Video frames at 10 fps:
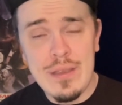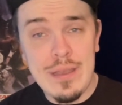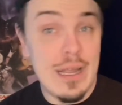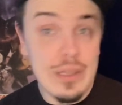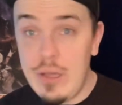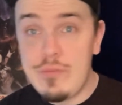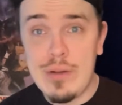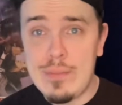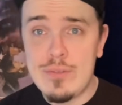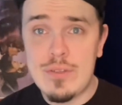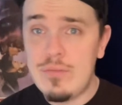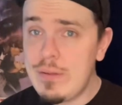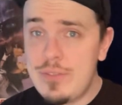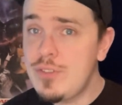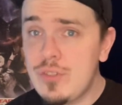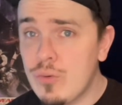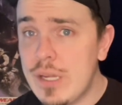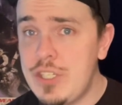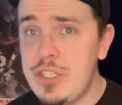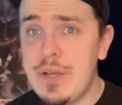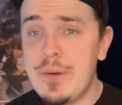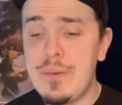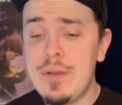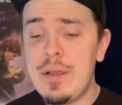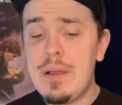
And I loved Rebels. Rebels is a great show.